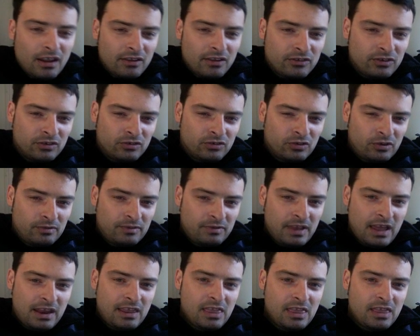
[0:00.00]
to sort of
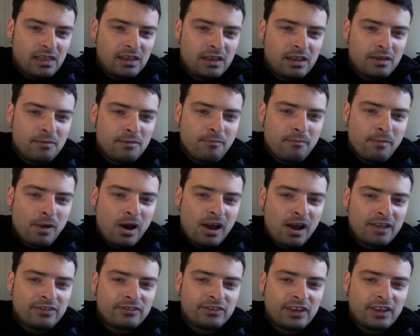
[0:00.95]
get in the
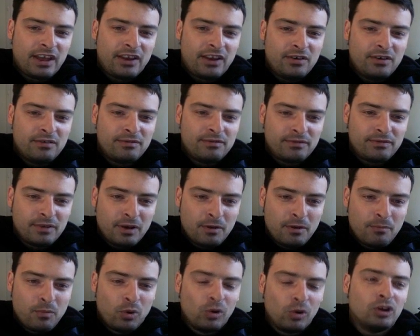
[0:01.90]
mindset of a
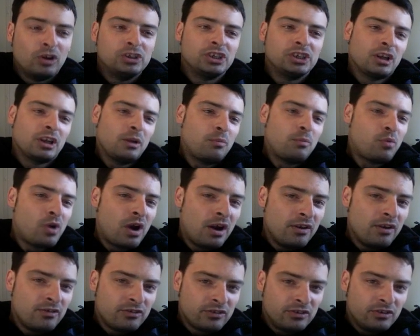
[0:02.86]
more logical
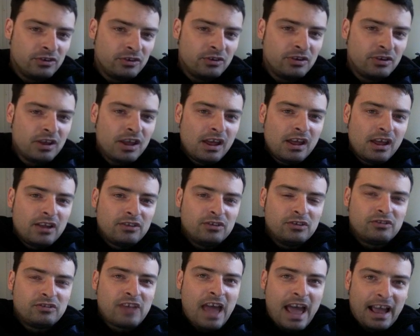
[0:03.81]
approach to
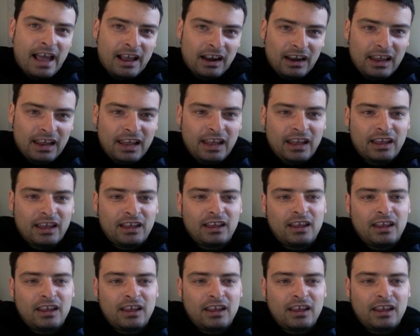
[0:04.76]
tackling